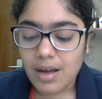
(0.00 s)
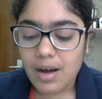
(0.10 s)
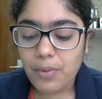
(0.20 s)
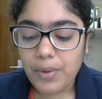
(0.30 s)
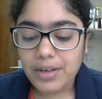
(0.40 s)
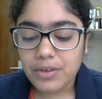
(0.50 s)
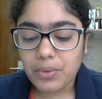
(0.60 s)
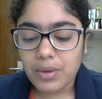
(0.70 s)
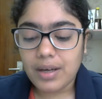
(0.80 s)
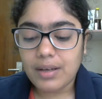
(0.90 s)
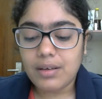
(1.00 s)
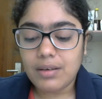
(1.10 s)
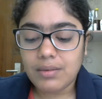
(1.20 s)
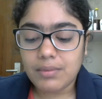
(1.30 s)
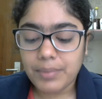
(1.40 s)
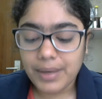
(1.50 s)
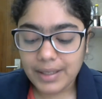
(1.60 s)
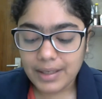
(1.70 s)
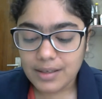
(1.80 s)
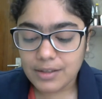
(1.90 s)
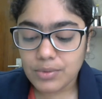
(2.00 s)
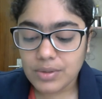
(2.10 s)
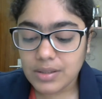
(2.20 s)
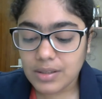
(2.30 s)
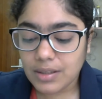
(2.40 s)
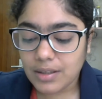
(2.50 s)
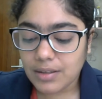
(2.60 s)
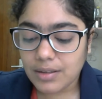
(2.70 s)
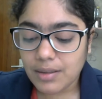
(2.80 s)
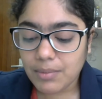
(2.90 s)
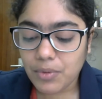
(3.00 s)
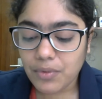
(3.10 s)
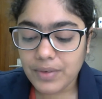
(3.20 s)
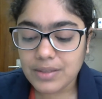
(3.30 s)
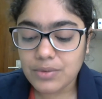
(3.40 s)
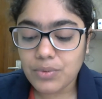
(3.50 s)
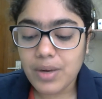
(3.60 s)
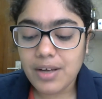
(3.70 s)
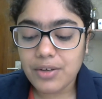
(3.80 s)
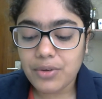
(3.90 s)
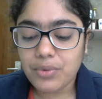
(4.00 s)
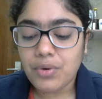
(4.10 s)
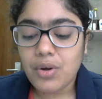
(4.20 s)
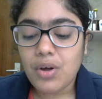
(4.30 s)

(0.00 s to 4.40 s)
a way you can break in, as we see in the movies, where you